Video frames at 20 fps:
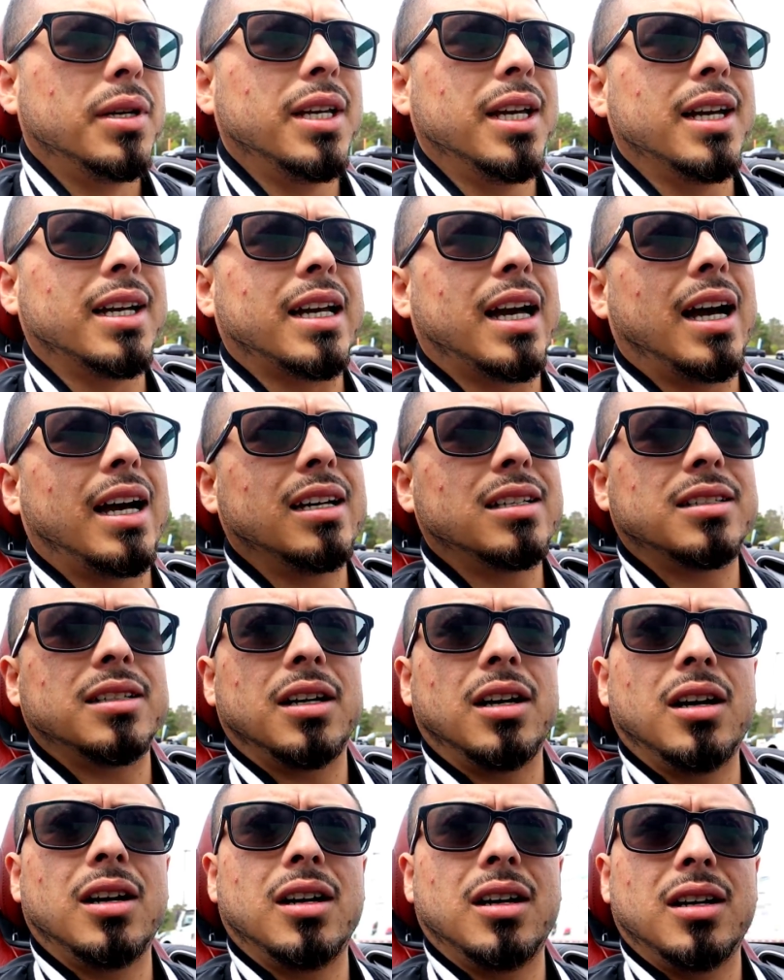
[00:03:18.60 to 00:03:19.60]
yeah, guys,
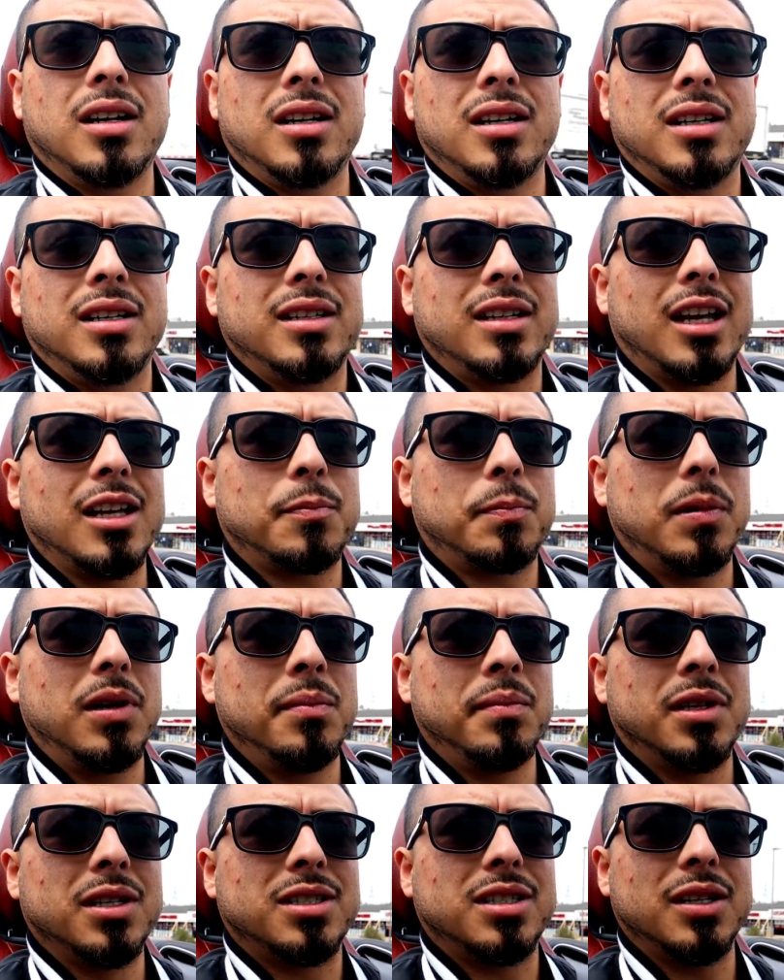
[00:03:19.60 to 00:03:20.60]
that's
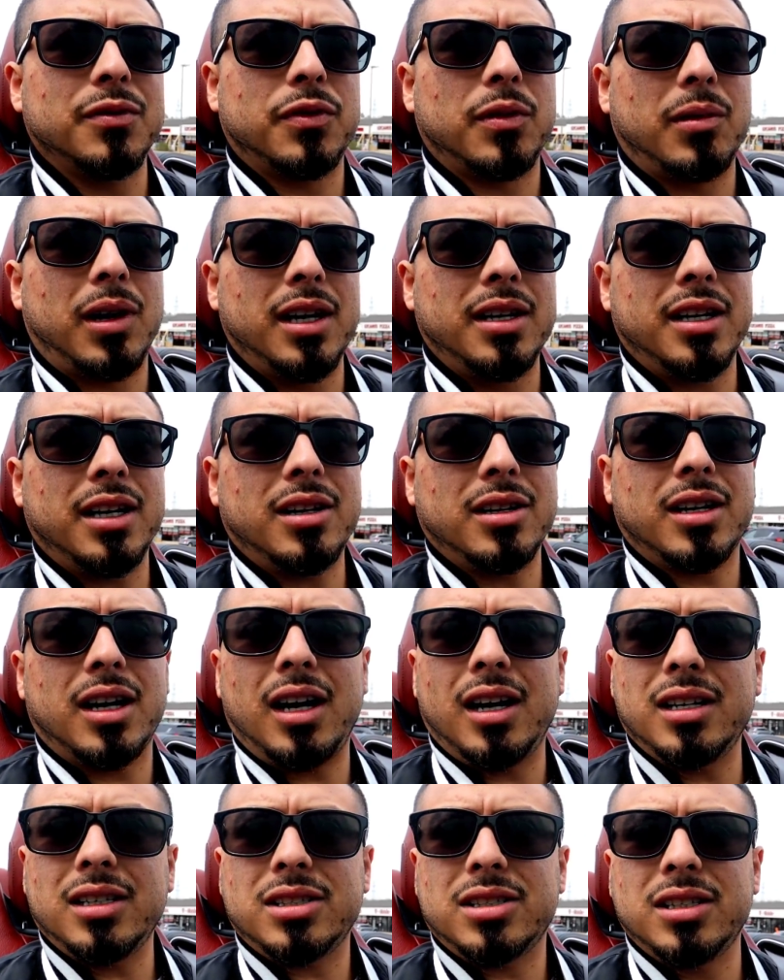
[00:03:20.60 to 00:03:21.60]
pretty much it for right now,
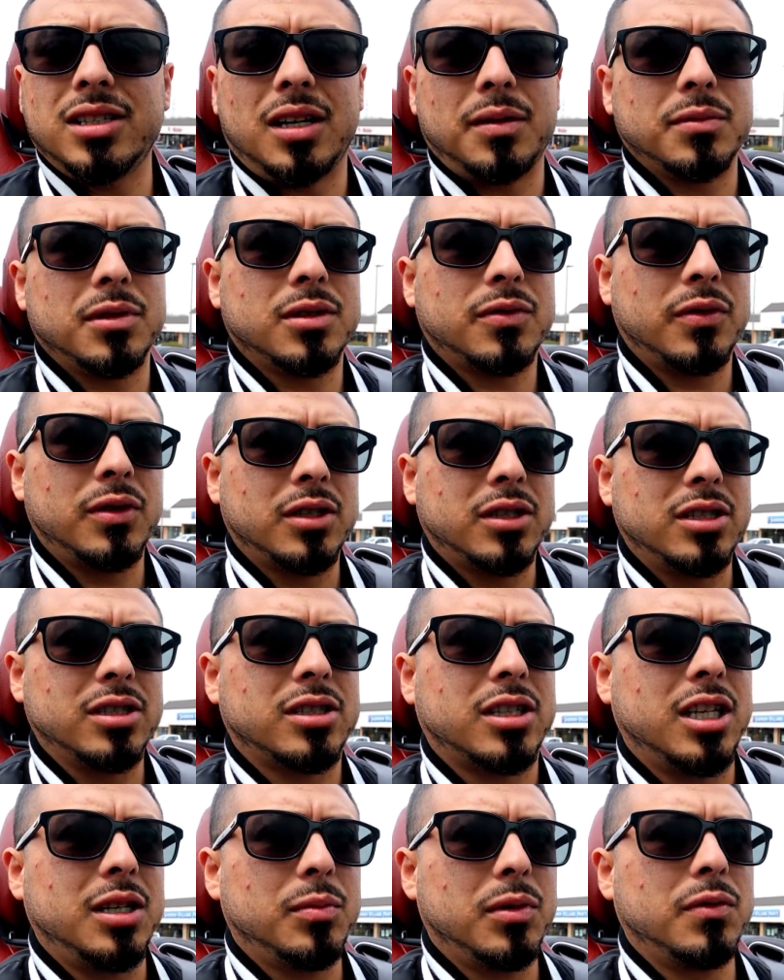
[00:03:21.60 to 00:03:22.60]
guys. Shit, I'm just gonna
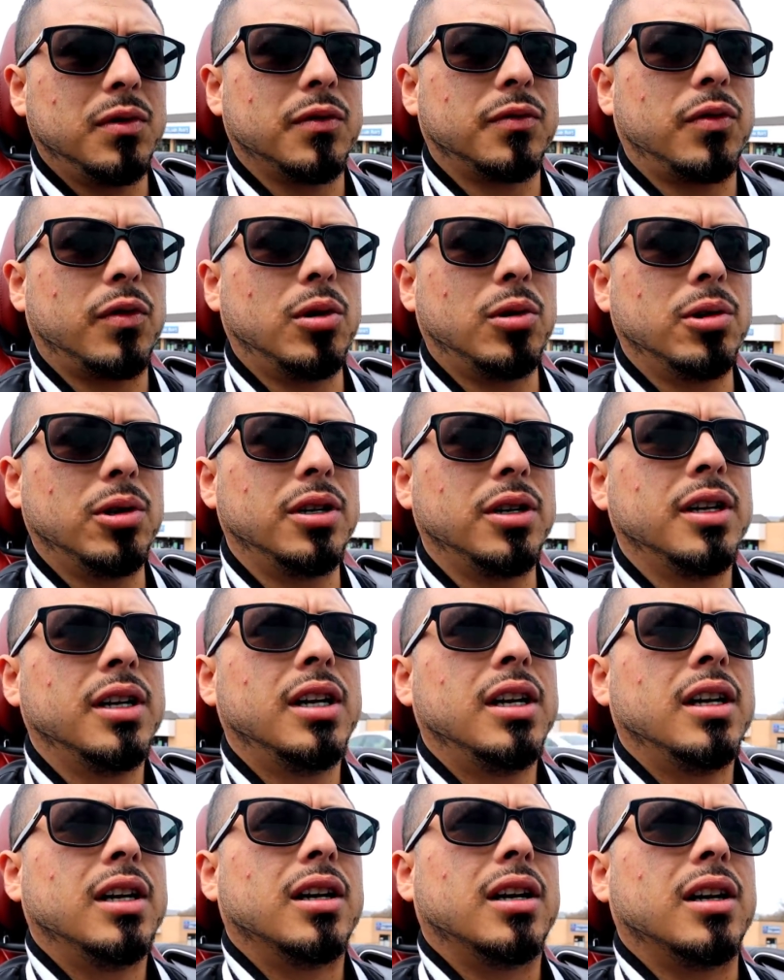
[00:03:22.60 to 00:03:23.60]
just keep moving forward.
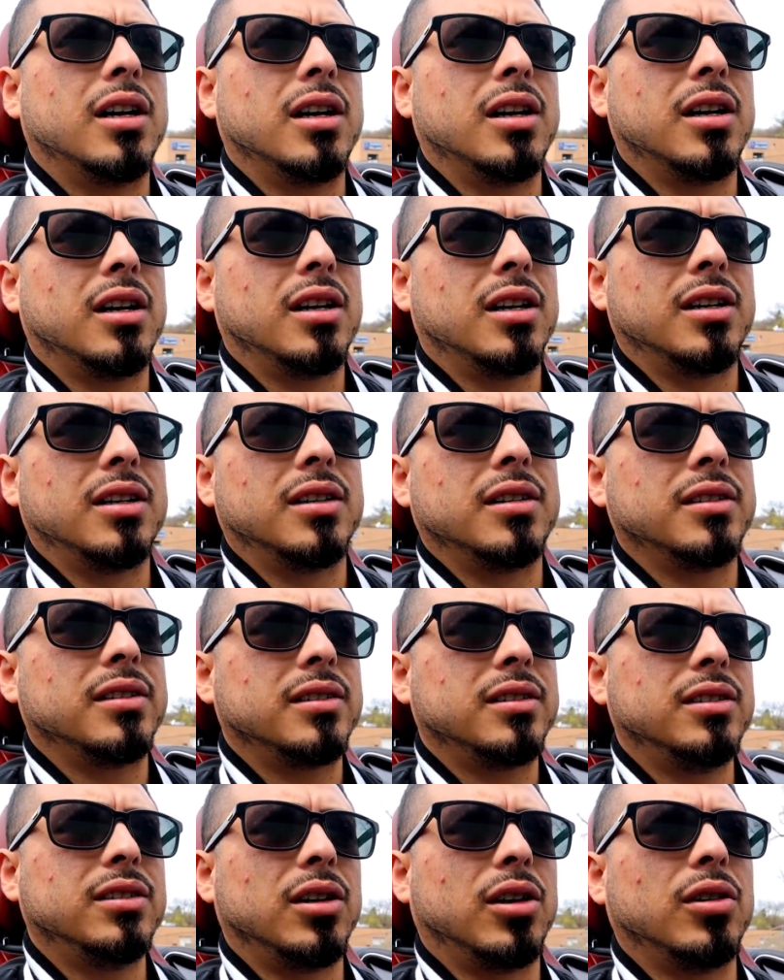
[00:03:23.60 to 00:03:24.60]

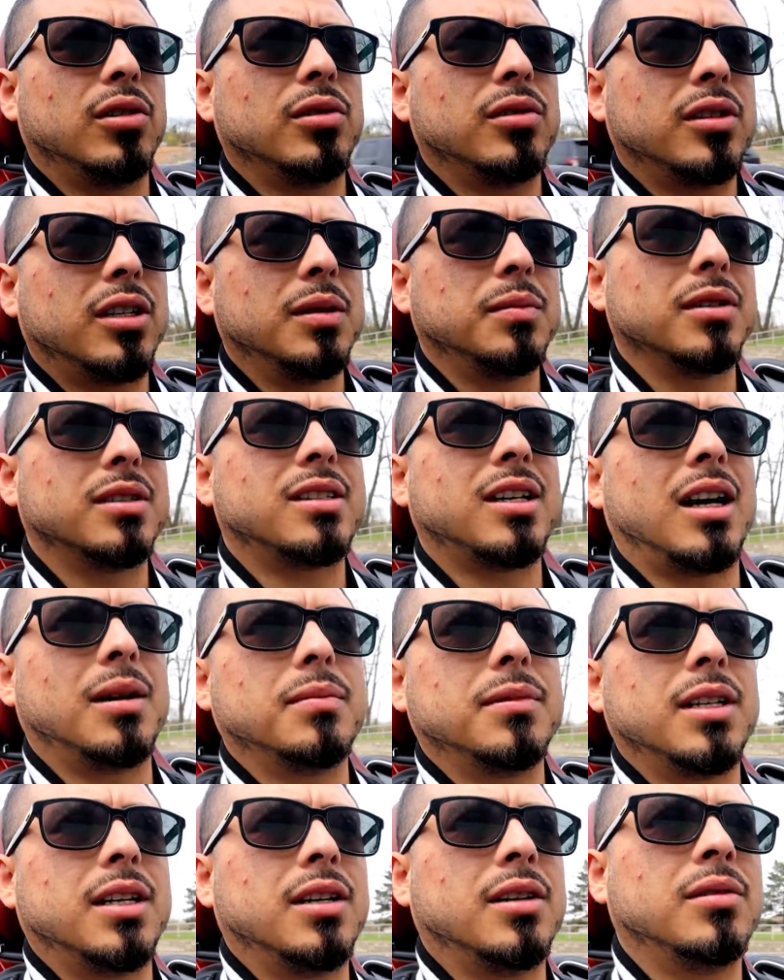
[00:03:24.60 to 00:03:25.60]
You know, keep the top
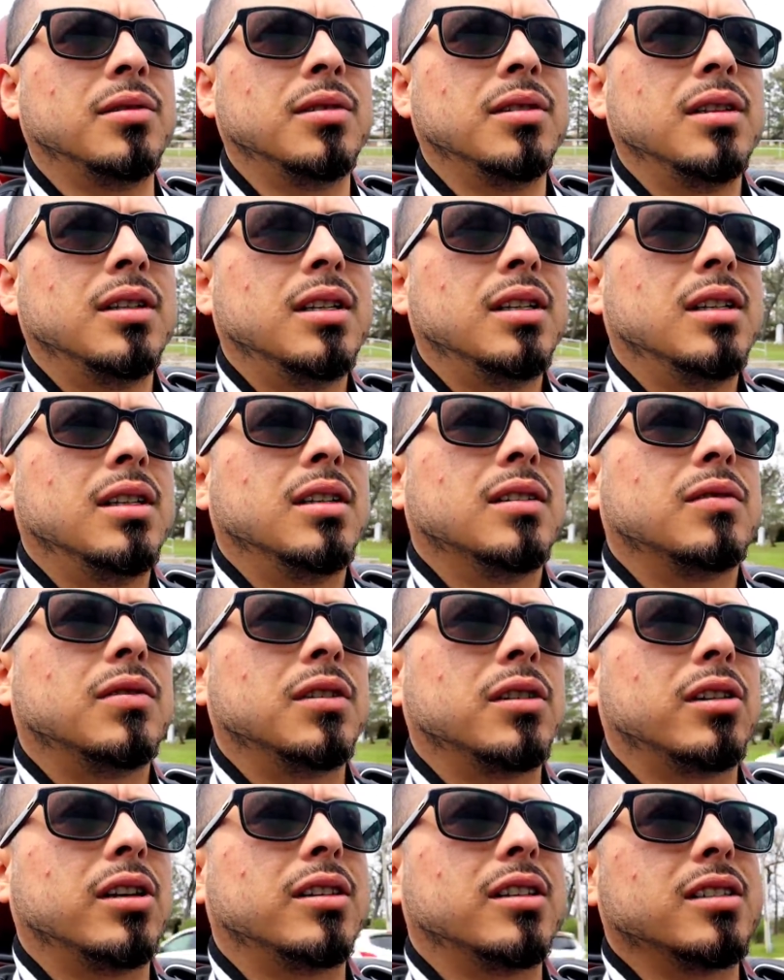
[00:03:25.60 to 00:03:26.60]
down.
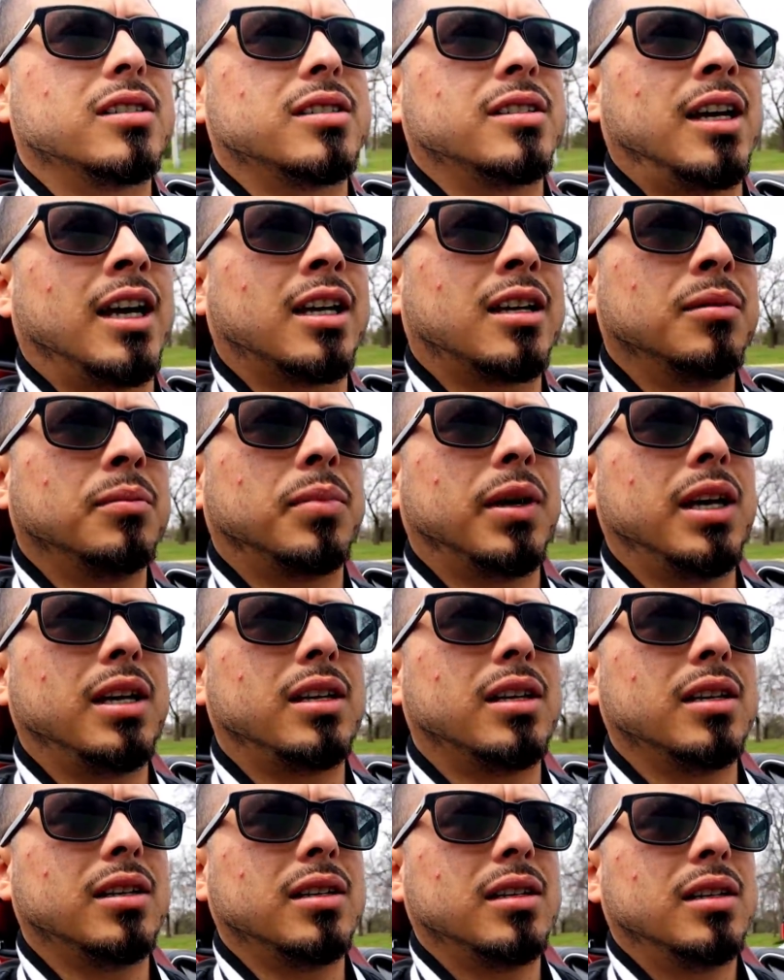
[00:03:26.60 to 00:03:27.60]
I'm gonna get this snack and
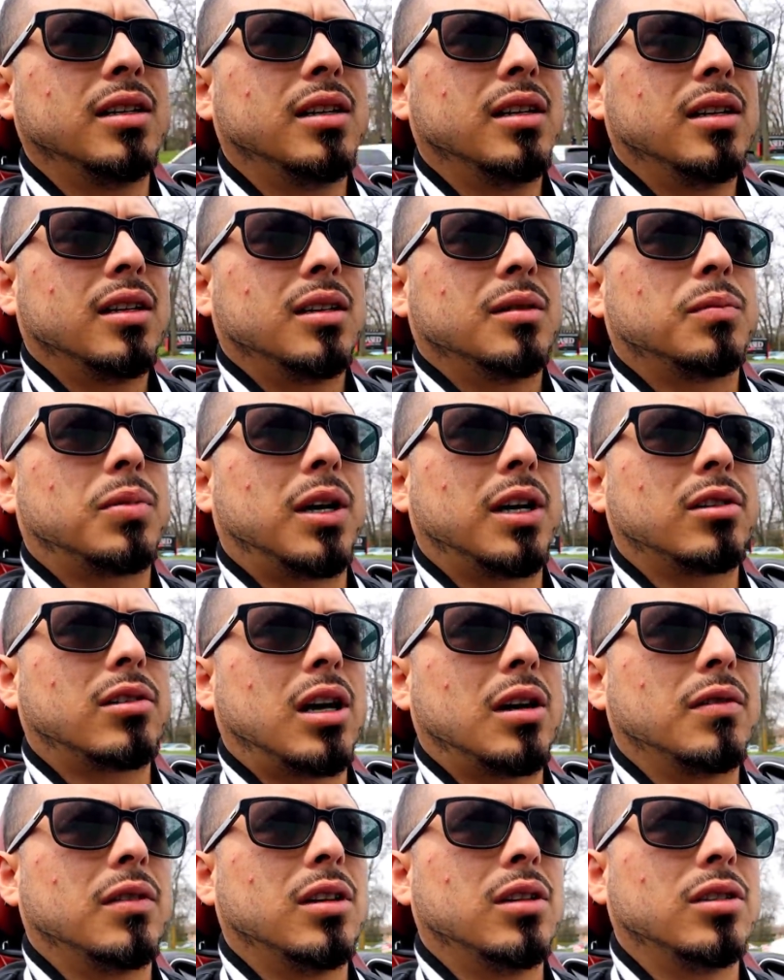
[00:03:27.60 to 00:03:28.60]
bacon, probably
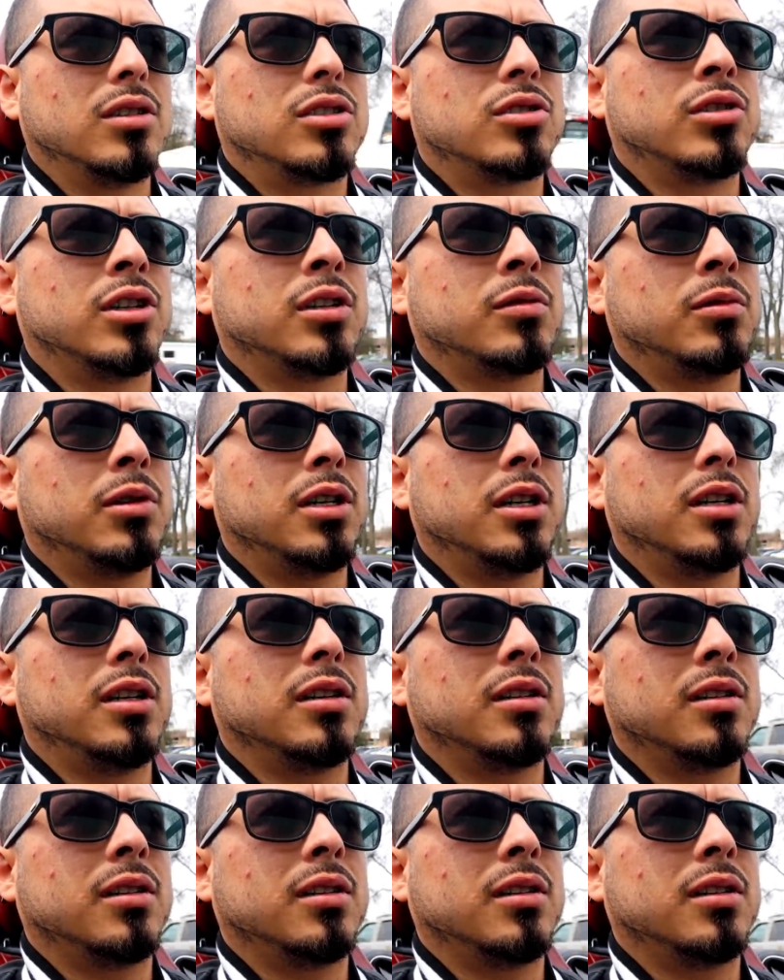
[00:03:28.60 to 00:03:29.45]
grab a little drink with it.